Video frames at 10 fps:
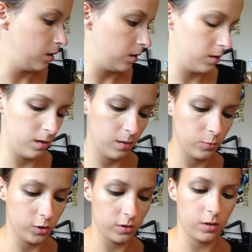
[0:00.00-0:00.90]
And then I'm
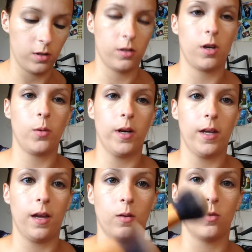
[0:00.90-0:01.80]
just going to go in
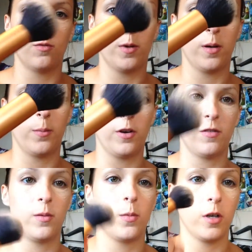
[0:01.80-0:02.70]
again with my
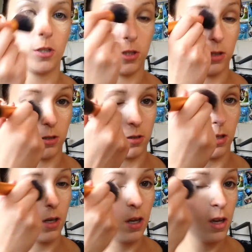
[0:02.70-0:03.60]
buffing brush and just
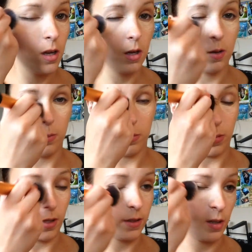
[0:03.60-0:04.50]

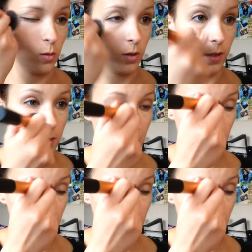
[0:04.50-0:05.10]
blend that all in.